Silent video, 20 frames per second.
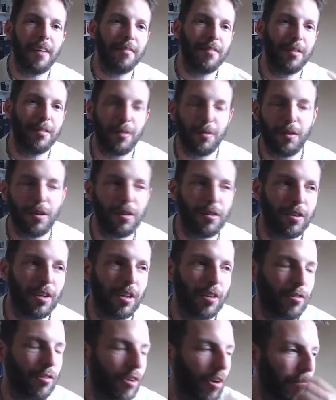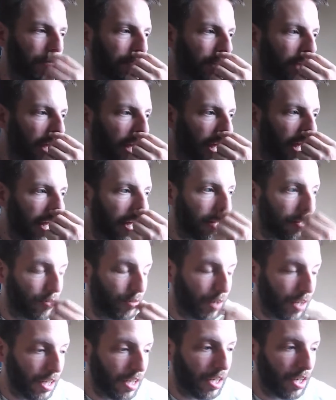different reasoning. So it's
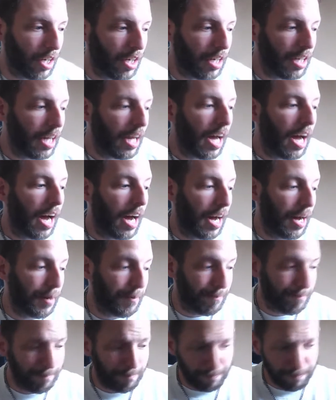really good. Taiju